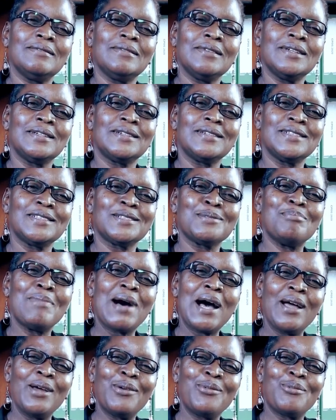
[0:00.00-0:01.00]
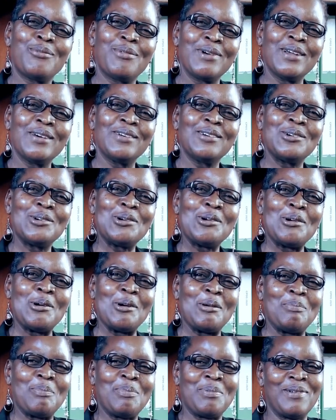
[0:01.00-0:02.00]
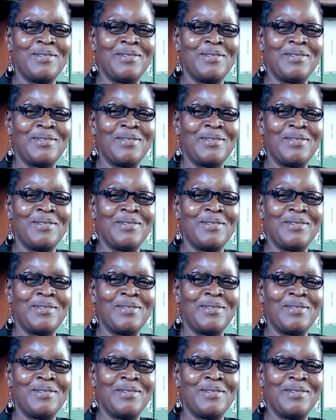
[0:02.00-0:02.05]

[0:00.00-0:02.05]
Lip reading: It is my real hope